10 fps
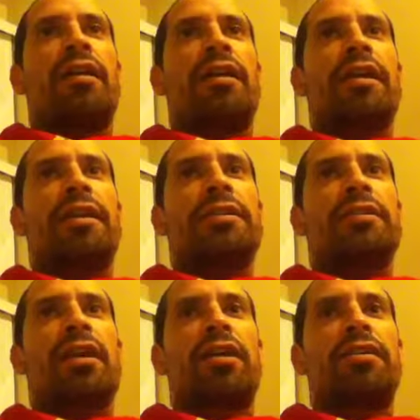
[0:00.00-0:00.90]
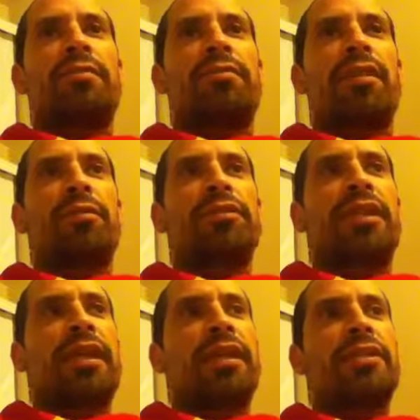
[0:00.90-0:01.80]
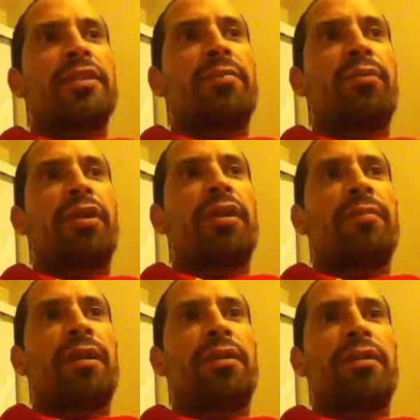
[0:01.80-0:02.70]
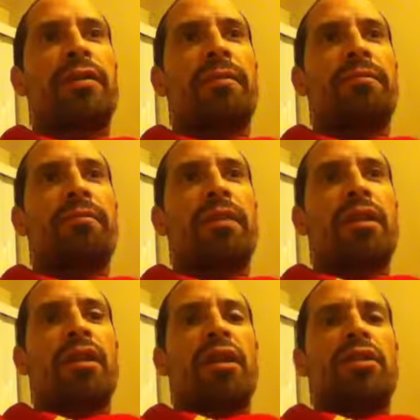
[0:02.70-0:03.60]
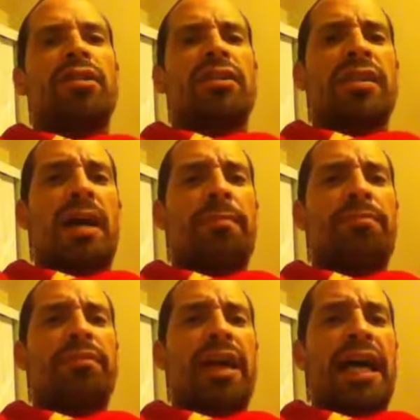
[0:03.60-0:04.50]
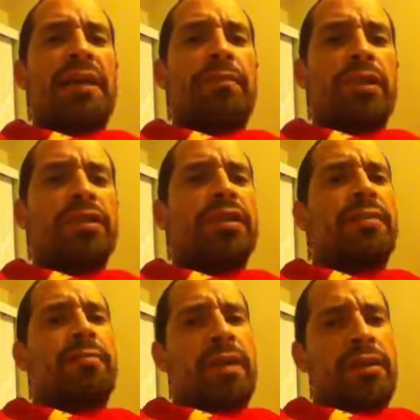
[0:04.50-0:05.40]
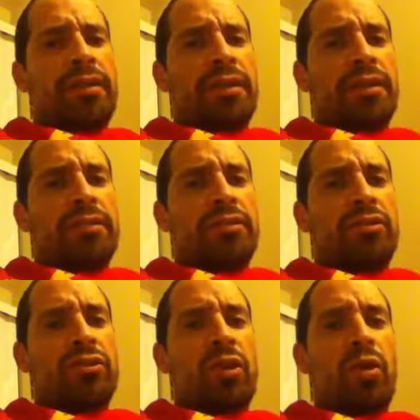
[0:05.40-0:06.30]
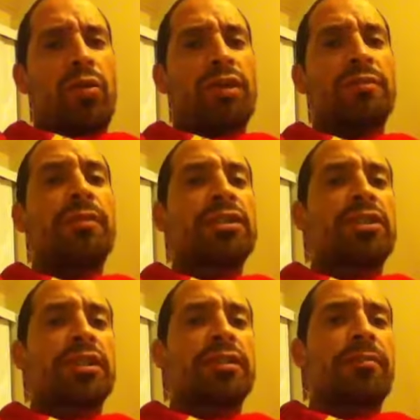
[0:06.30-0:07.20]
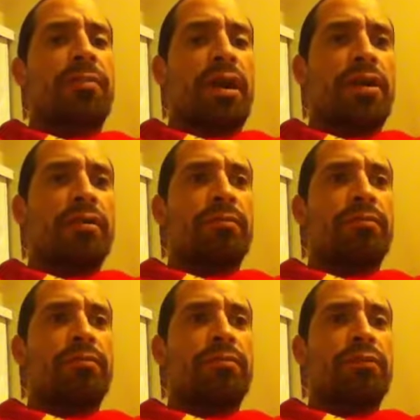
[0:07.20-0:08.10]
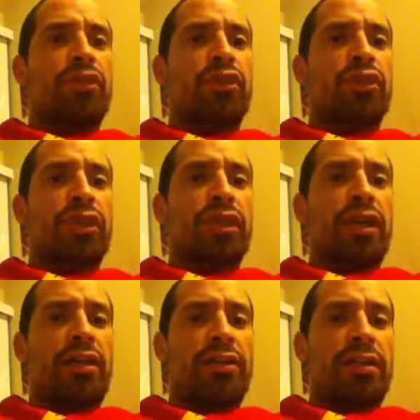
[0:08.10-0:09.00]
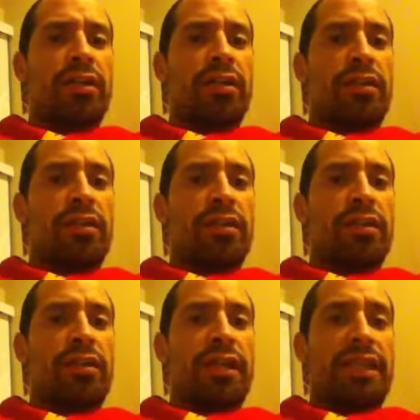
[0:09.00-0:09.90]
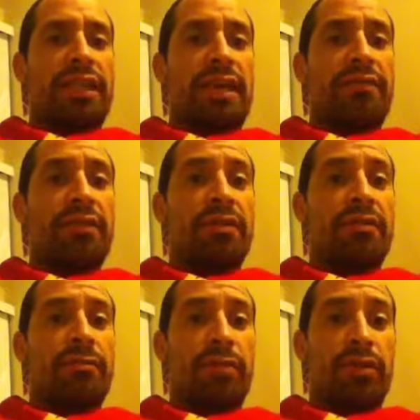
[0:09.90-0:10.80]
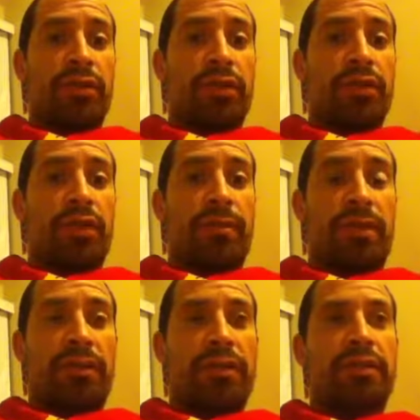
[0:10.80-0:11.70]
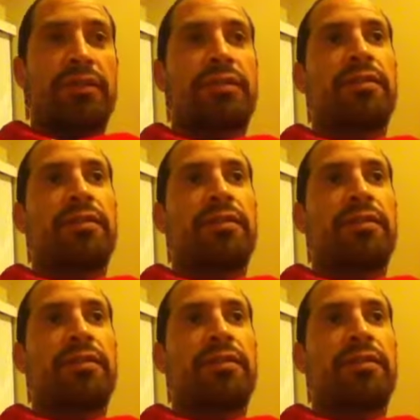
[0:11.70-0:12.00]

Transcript: he was getting into the point about the top 9 million Americans own as much as the bottom 311 million Americans.